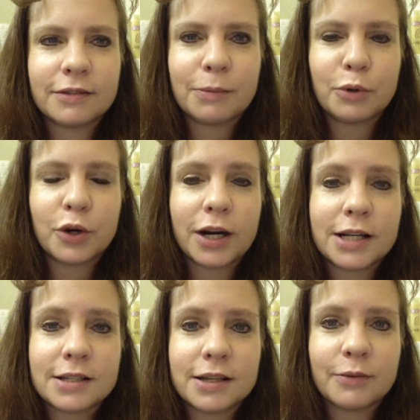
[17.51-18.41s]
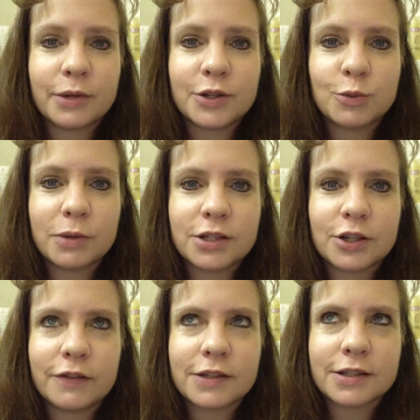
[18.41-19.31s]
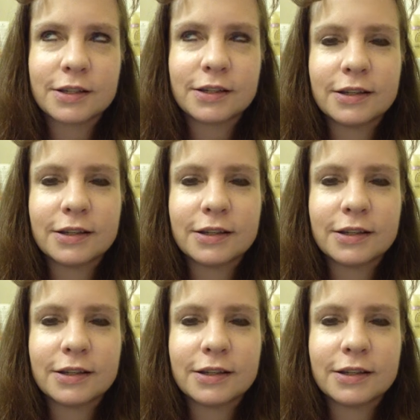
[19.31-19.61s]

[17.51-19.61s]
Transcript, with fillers: I procrastinate way too much, obviously.